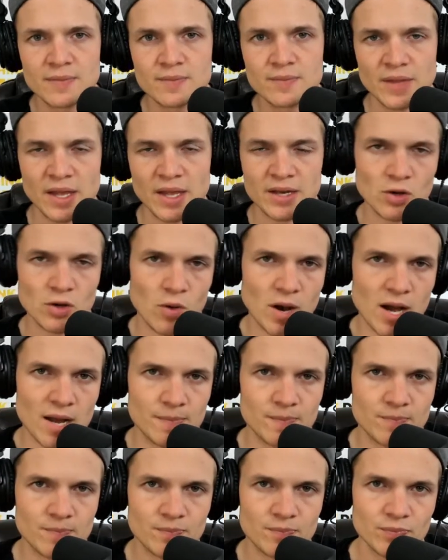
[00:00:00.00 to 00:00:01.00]
And you know
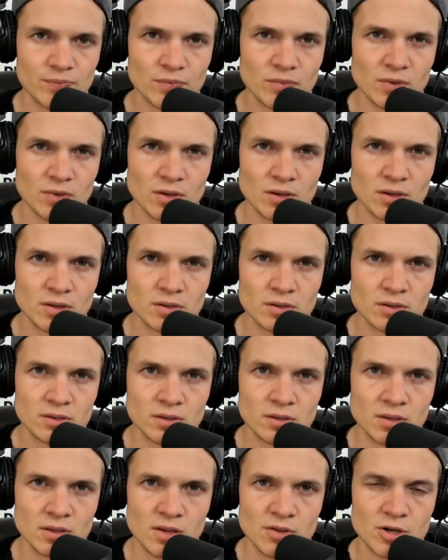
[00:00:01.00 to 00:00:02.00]
what?
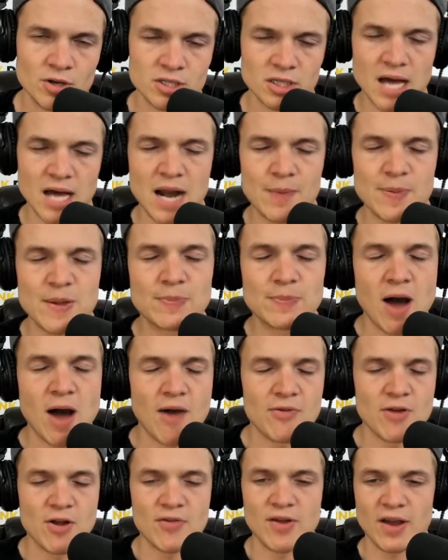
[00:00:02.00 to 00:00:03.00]
There's a lot of people
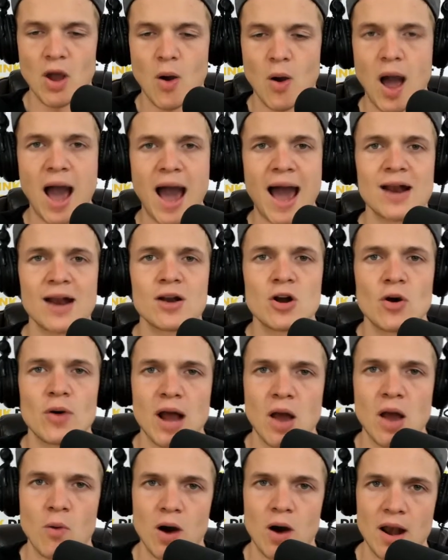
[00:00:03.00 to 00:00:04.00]
out there that go, I don't know what
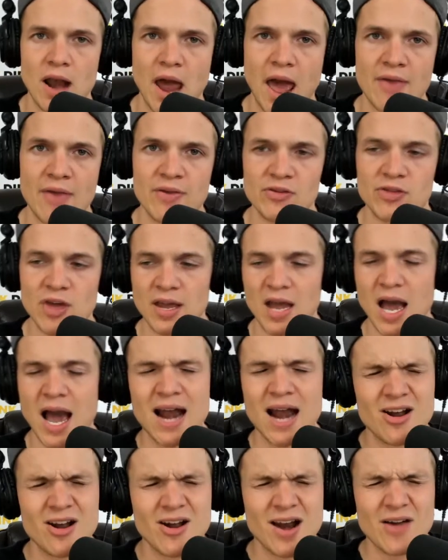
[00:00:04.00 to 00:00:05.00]
I want. And they think, I
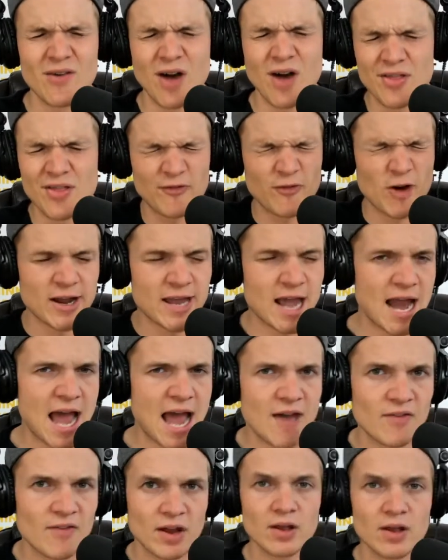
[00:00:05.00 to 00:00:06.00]
don't know what I want, therefore I can't
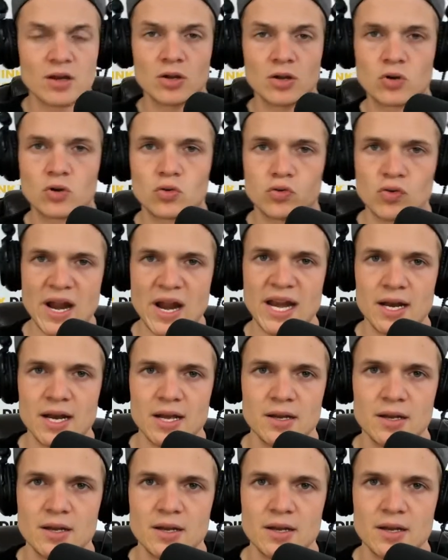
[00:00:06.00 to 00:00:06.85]
have it. Great.